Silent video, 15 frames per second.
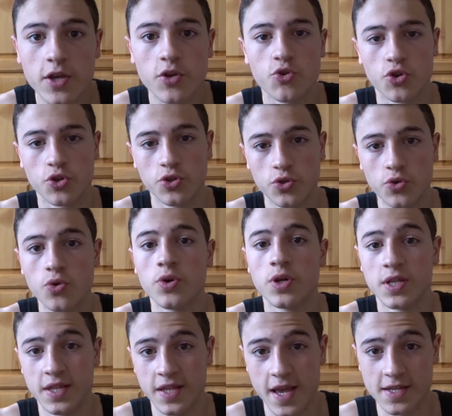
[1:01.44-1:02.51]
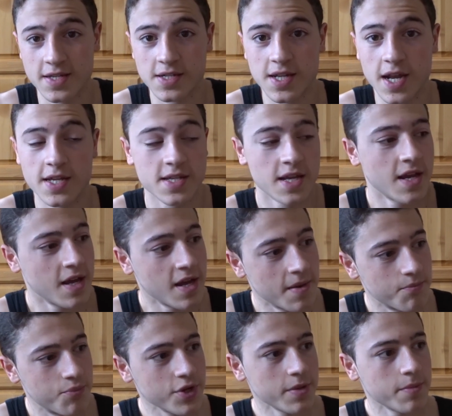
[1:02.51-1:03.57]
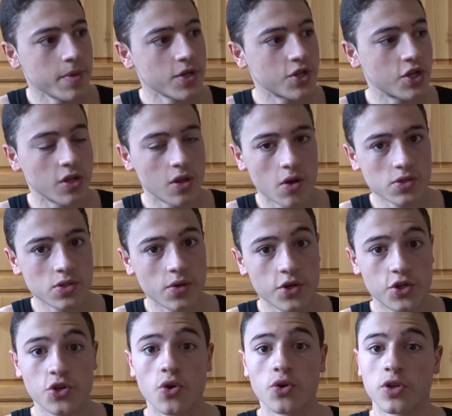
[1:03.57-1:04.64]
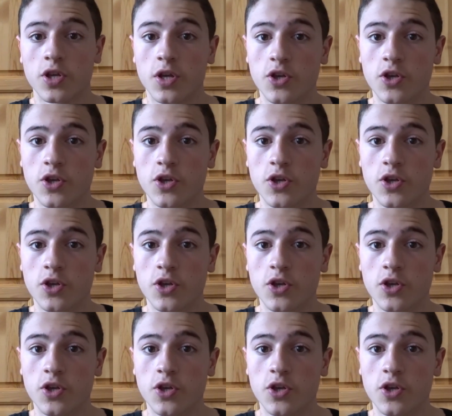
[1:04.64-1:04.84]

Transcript: you should do the exercise. Pretty much, long story short,